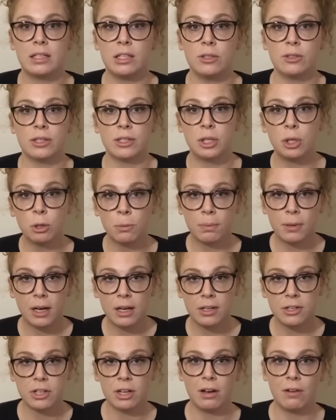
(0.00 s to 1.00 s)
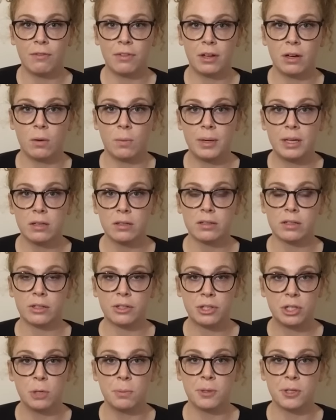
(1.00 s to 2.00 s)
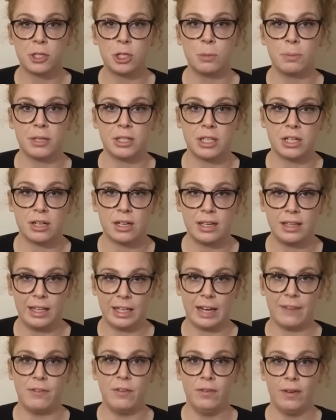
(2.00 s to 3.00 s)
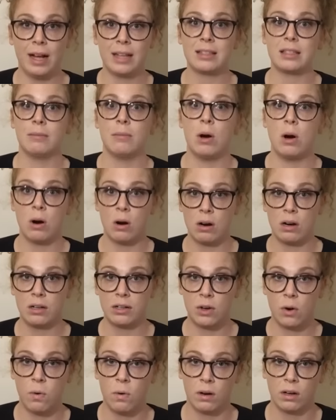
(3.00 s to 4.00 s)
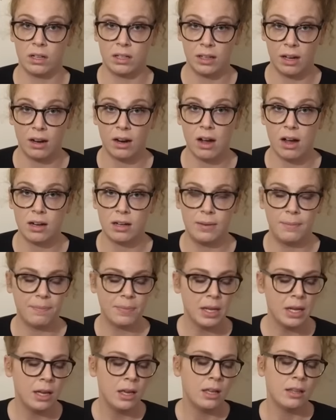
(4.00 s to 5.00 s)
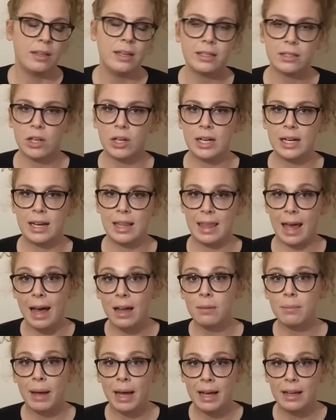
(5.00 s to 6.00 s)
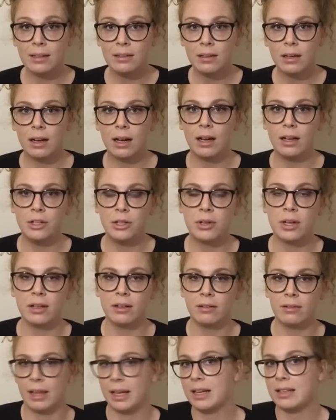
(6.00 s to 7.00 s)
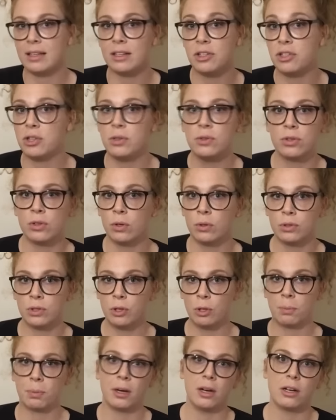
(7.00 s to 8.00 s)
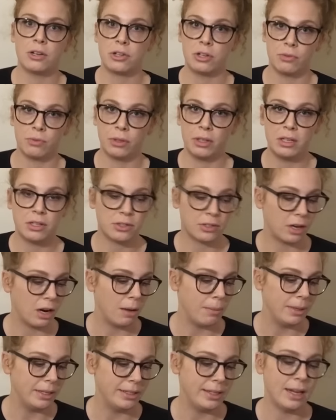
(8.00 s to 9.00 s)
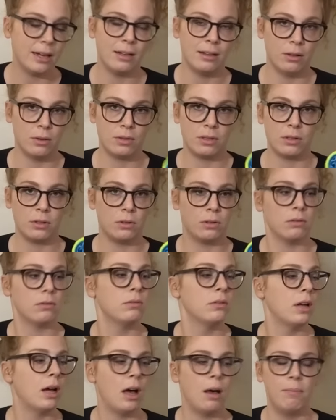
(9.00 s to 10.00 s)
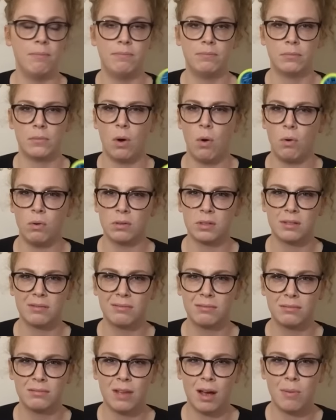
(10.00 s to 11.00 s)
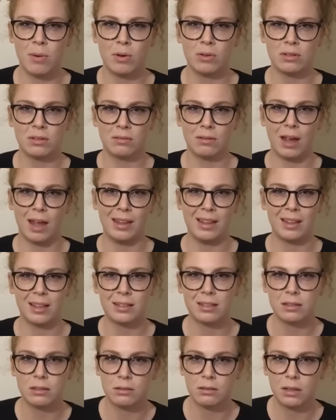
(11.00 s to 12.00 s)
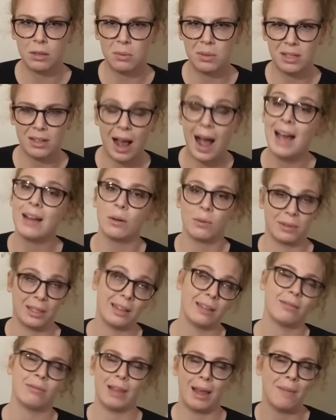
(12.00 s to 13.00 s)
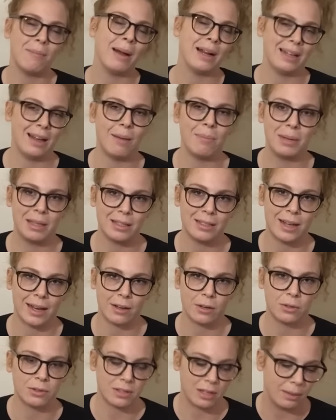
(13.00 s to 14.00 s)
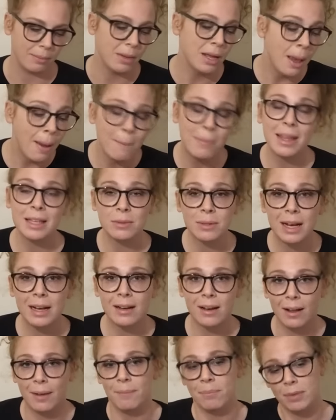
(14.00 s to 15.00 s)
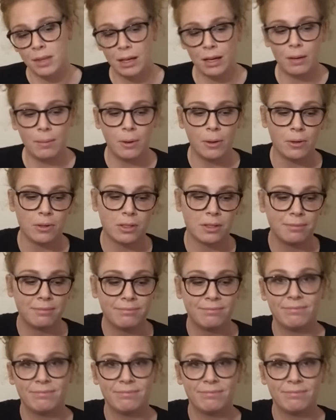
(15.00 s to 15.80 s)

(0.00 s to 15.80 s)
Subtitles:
to use a toothbrush if their wheels are super, super dirty, like if you've got some hardcore gunk on them. These aren't that bad. You can, like I said, just use an old toothbrush and really scrub and get in those little hub holes. Hub holes? I think that's the word. I don't think, that might not be the technical term, but that's what I call them, the hub holes.